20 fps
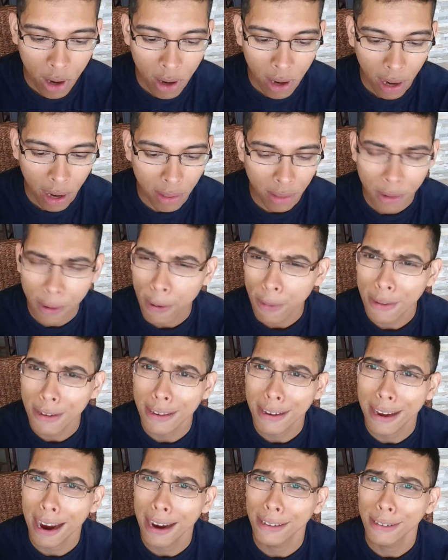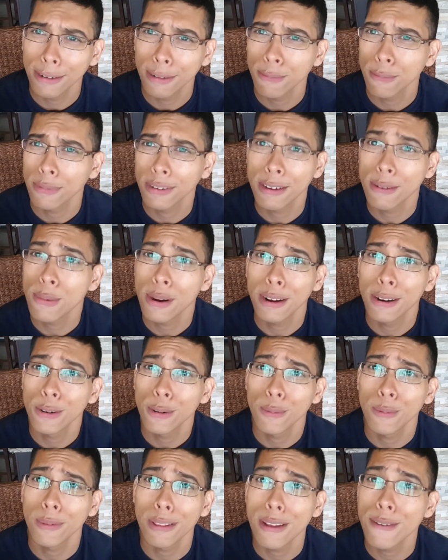And you know, these guys, they don't want to
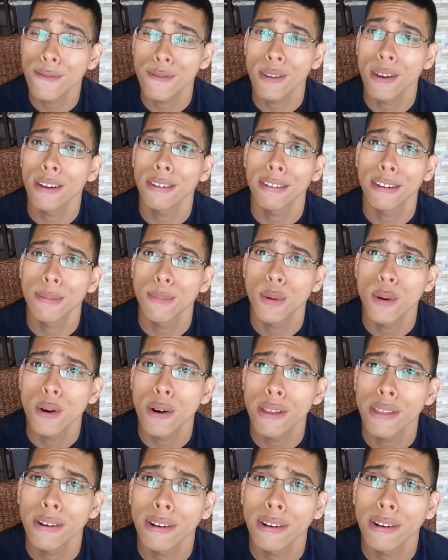do love songs anymore.